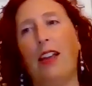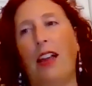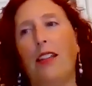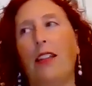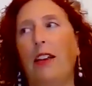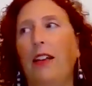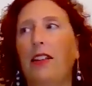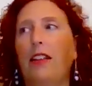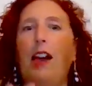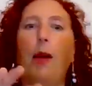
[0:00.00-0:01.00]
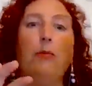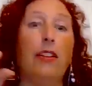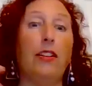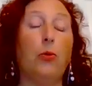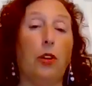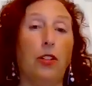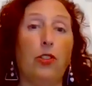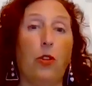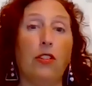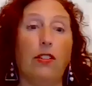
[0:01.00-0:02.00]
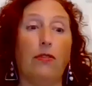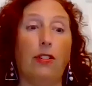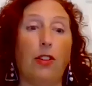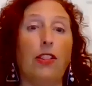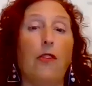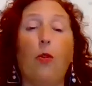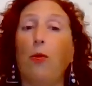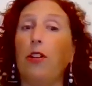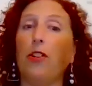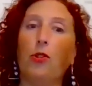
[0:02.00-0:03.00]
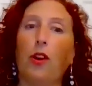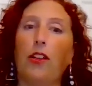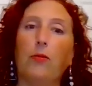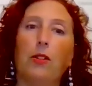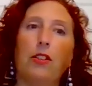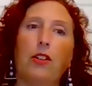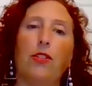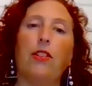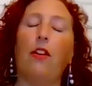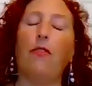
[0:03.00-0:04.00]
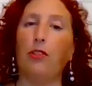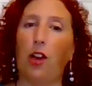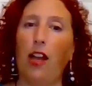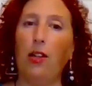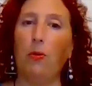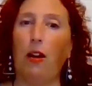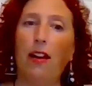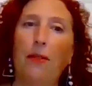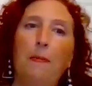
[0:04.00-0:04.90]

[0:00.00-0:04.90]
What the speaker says: And the timeline is we're going to start the first level where you can transmit to yourself in January.